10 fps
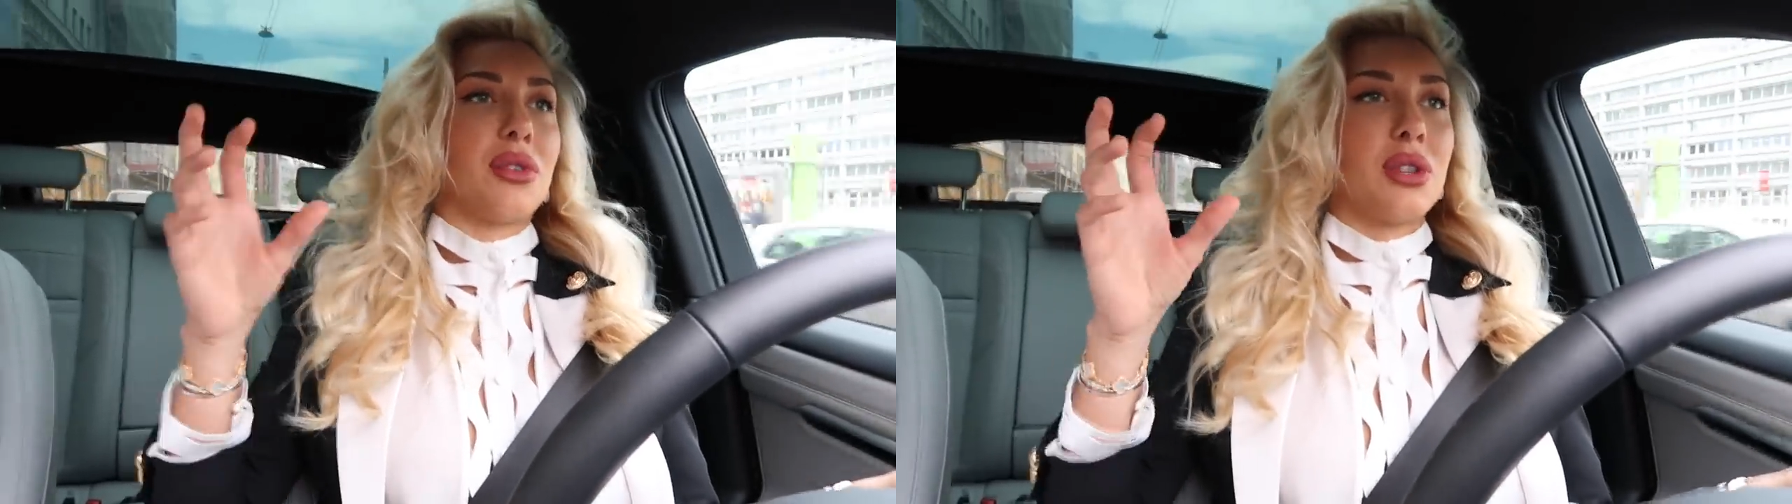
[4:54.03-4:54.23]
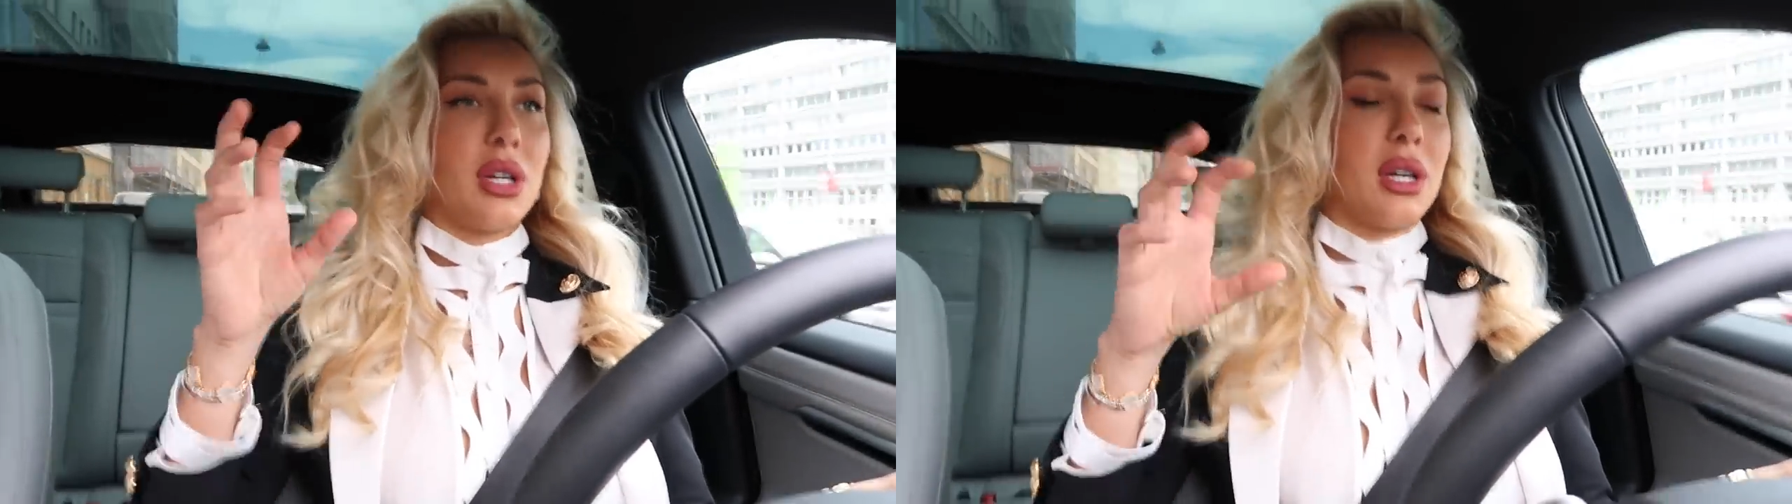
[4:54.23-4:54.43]

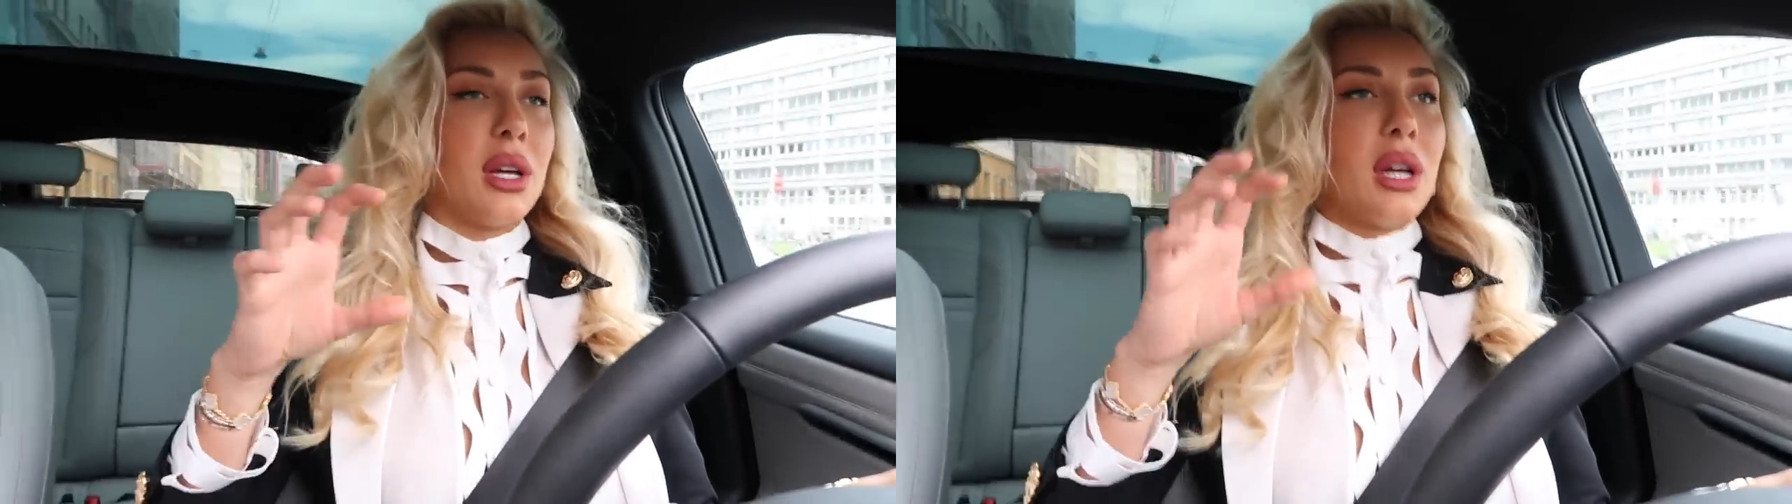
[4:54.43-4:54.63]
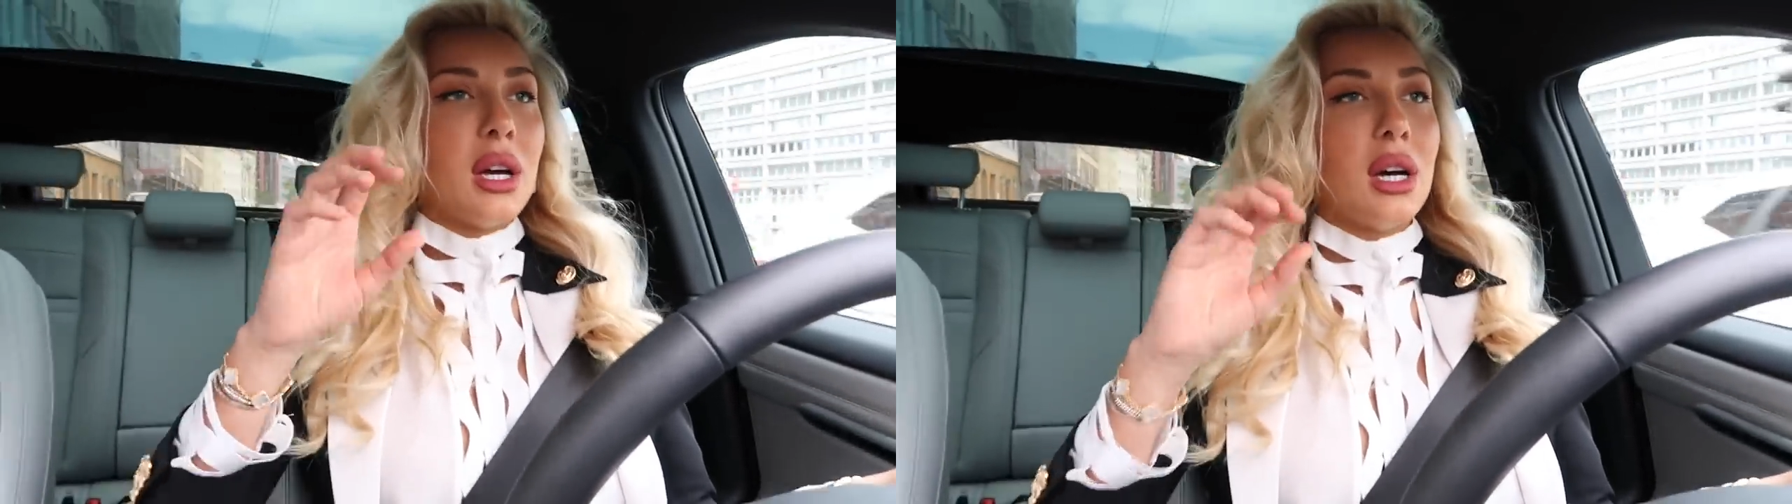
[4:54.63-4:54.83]

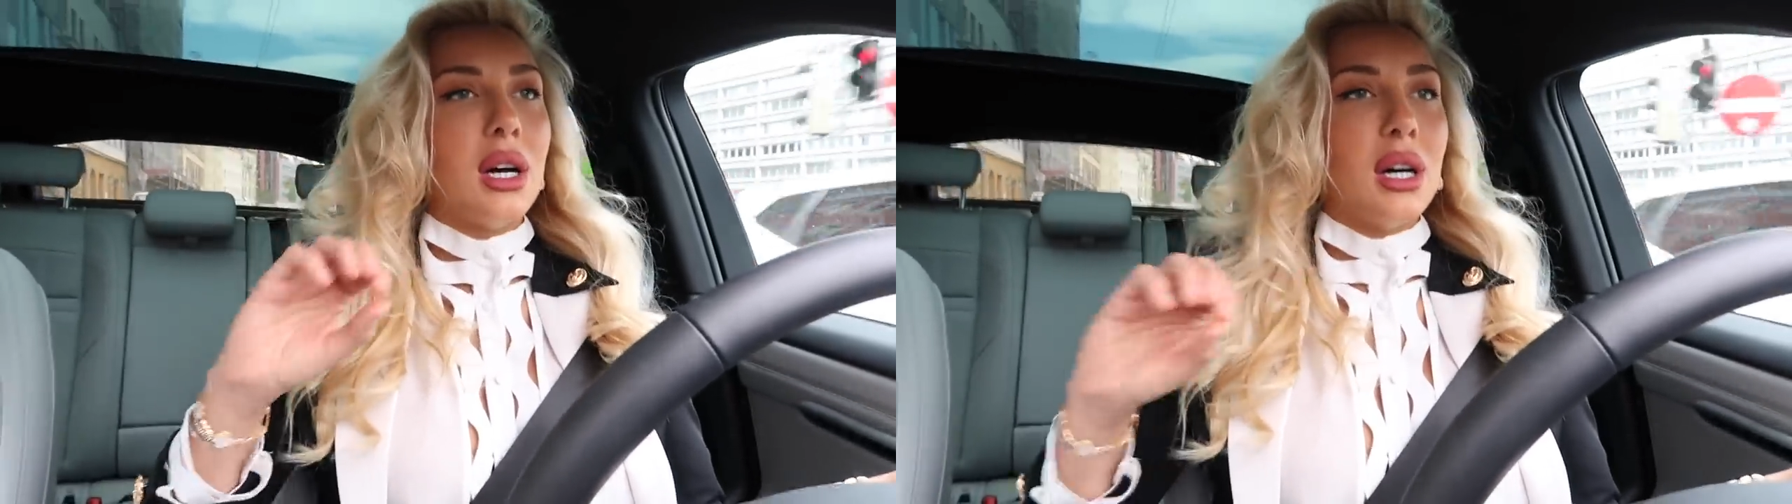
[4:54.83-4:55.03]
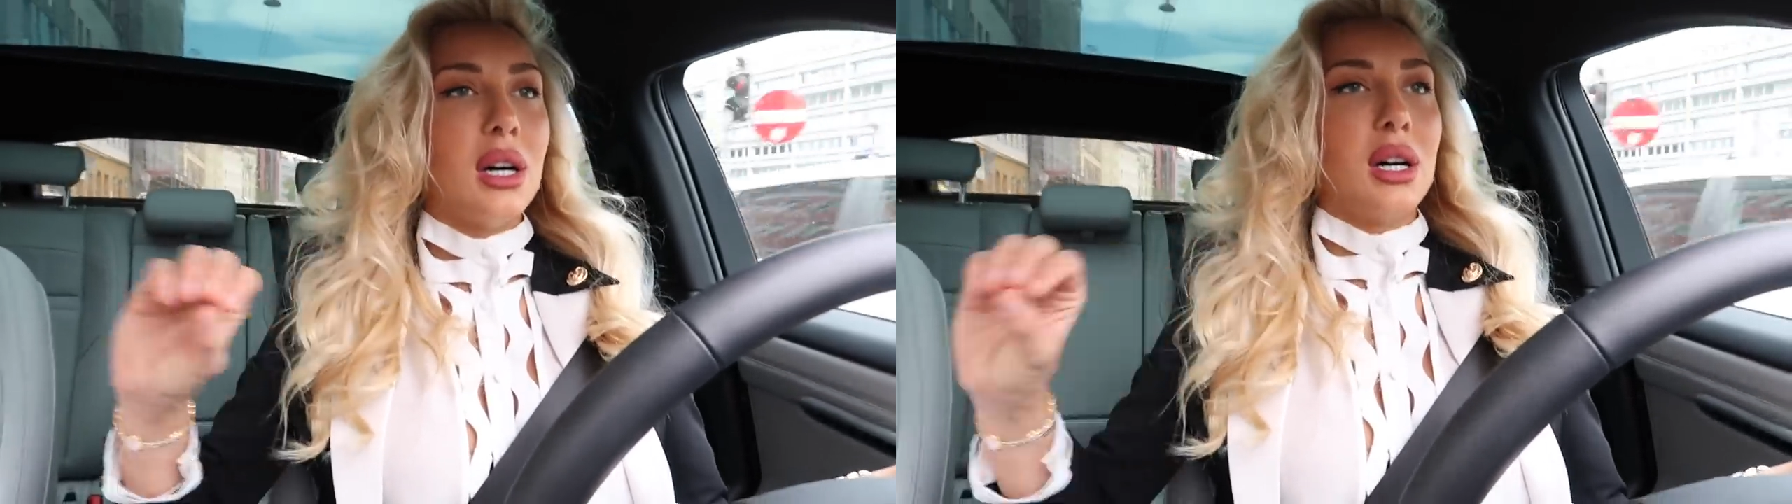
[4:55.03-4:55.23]

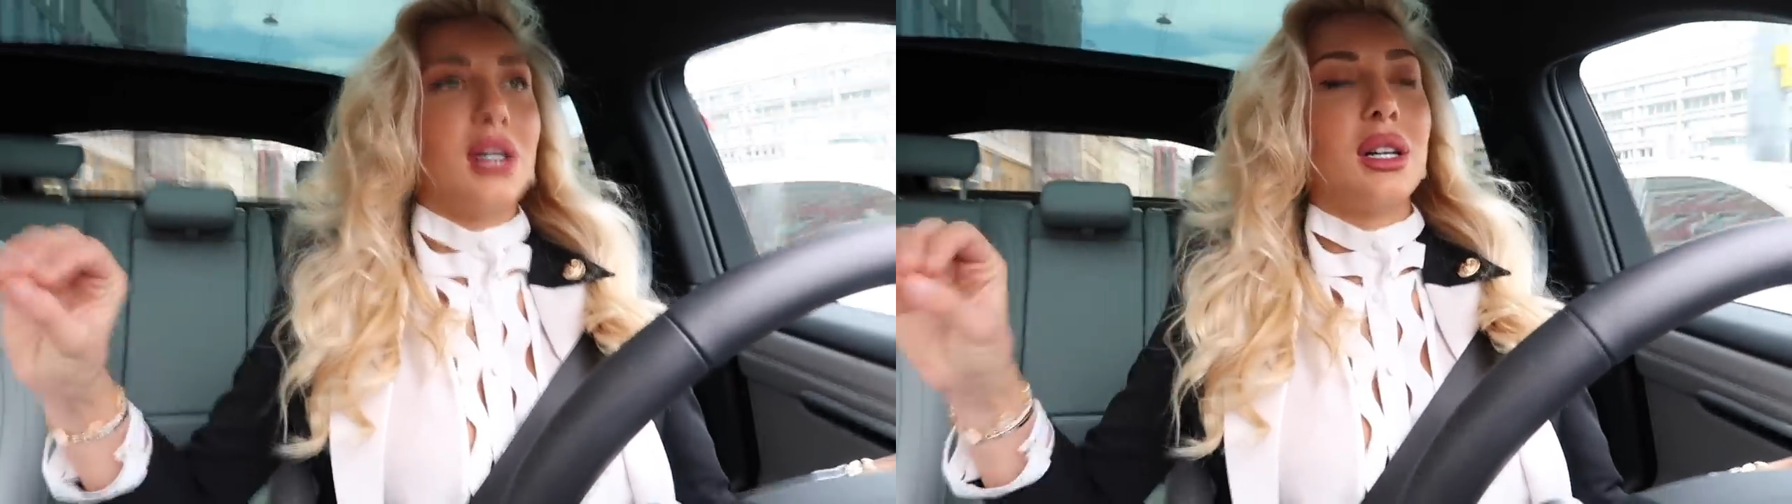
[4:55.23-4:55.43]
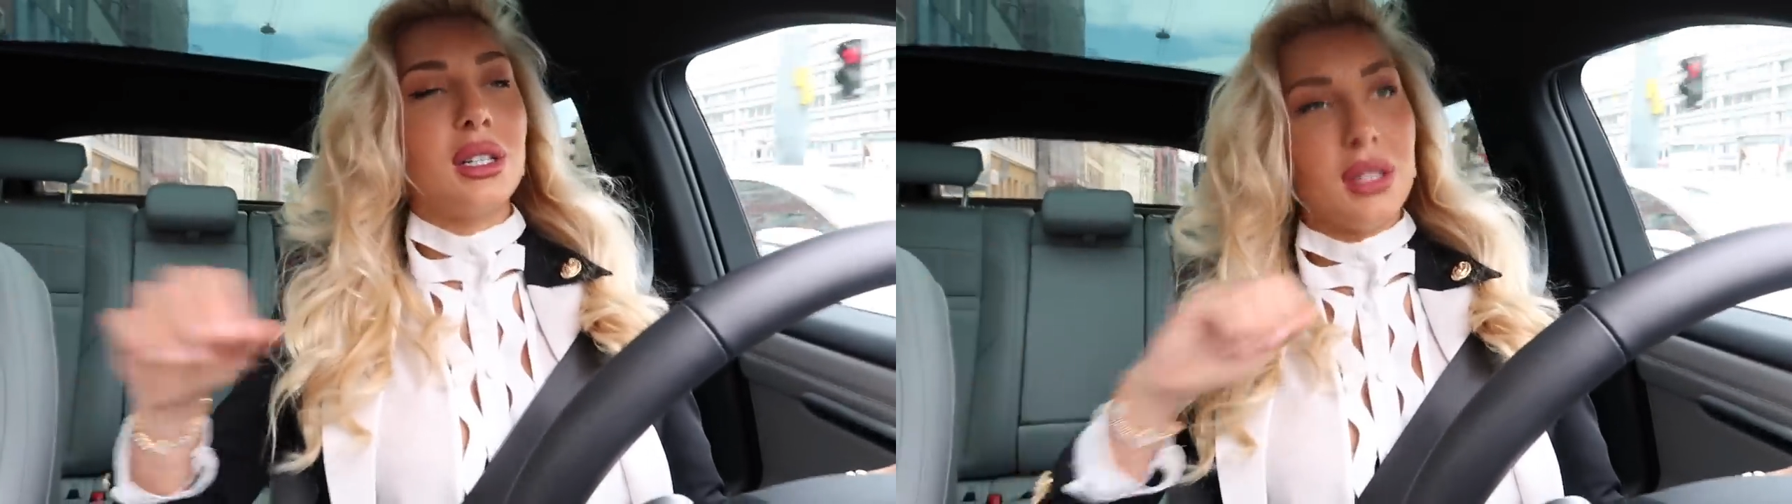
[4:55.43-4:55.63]

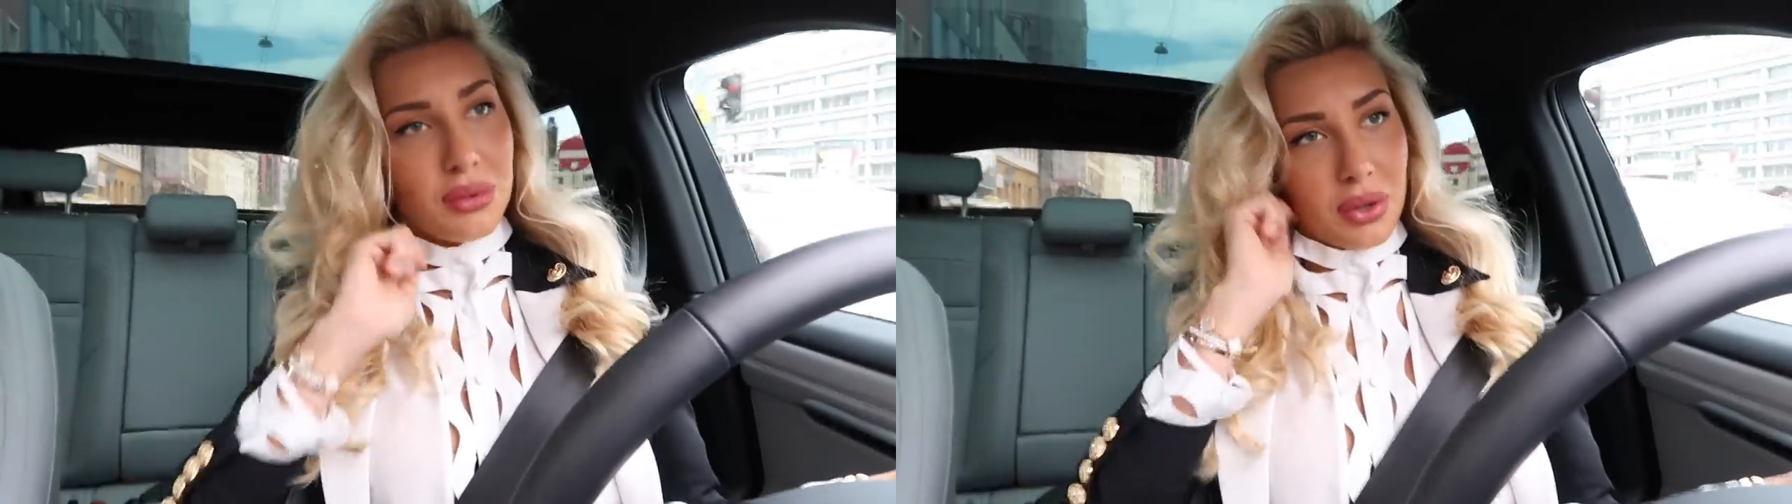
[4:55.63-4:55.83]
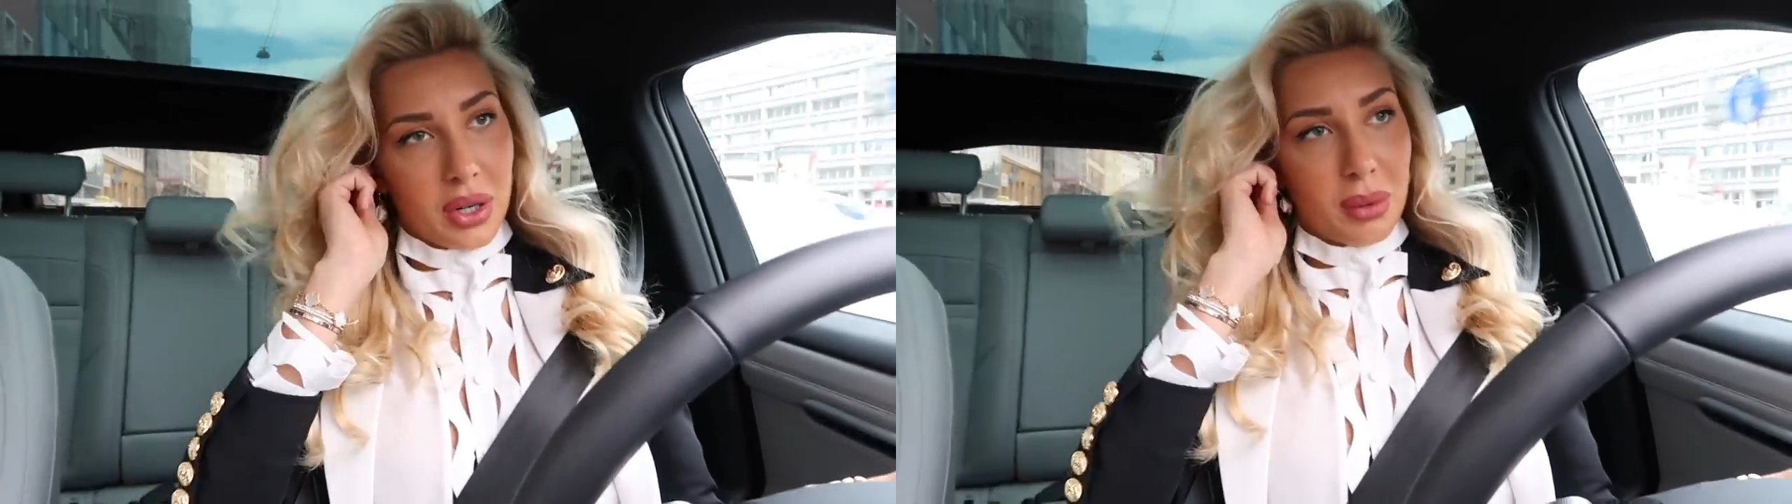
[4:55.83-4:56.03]

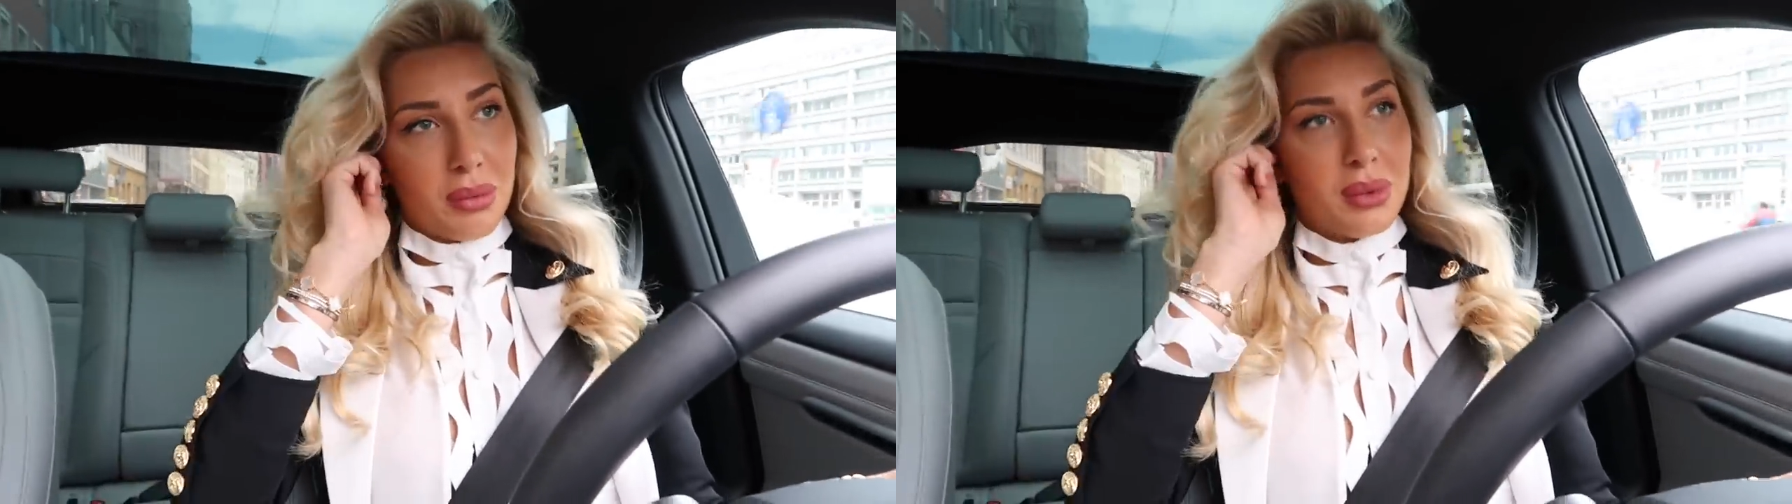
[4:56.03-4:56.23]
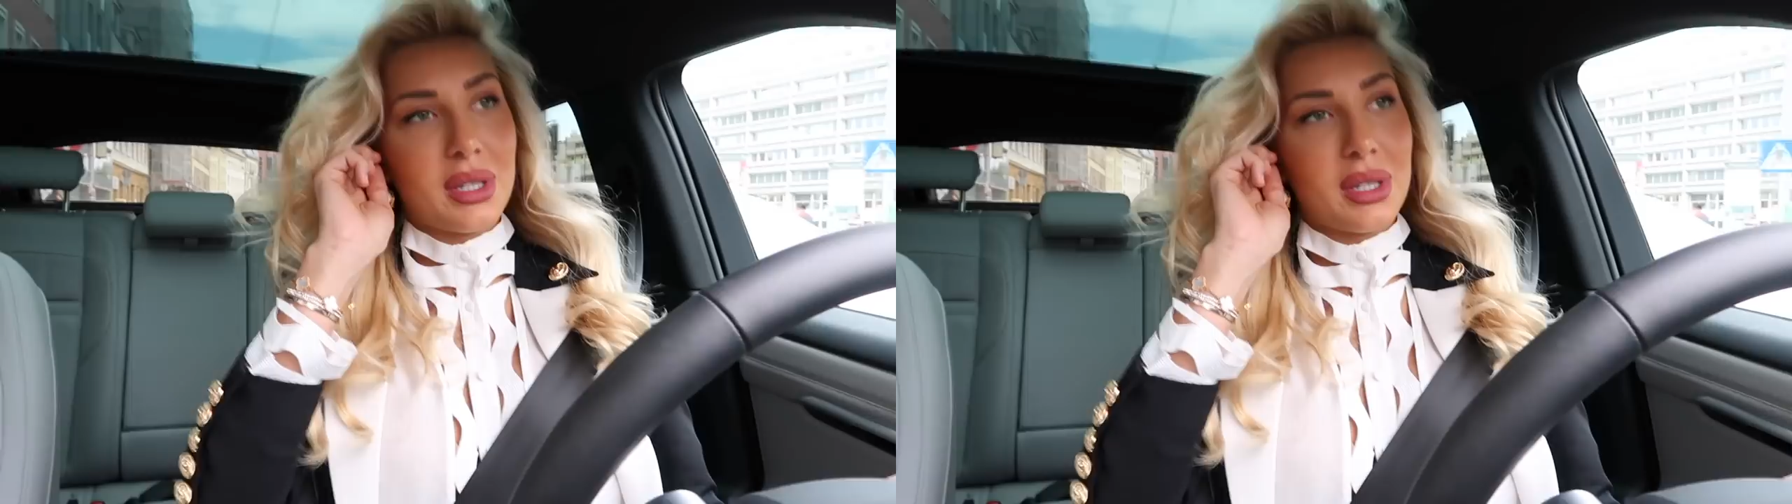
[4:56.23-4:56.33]
for the